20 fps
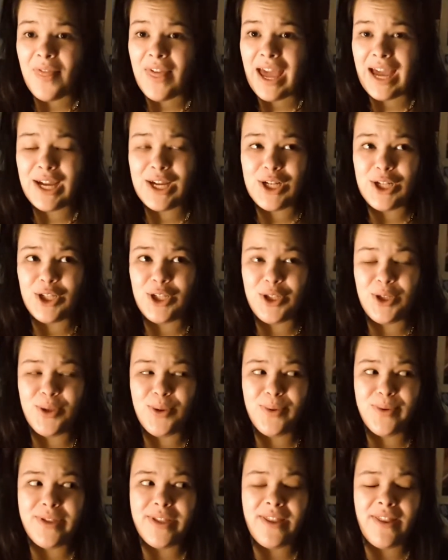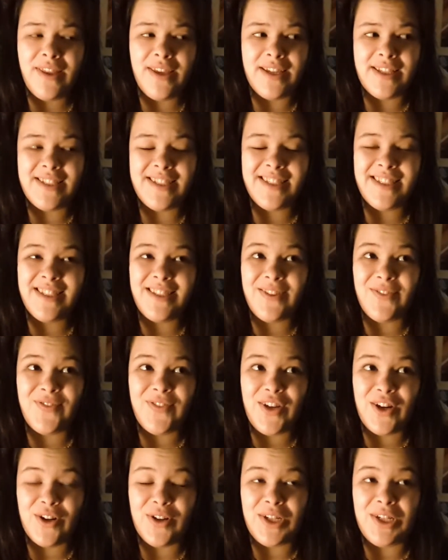that concludes this
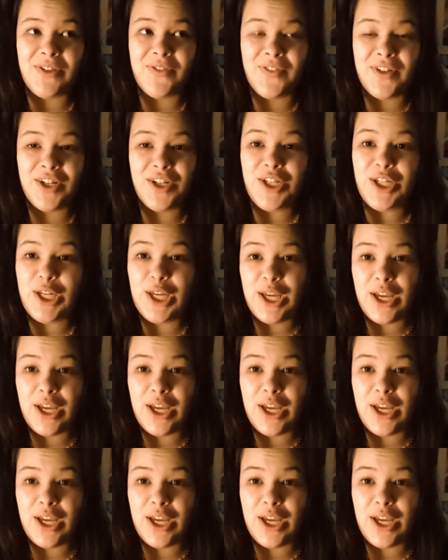very, very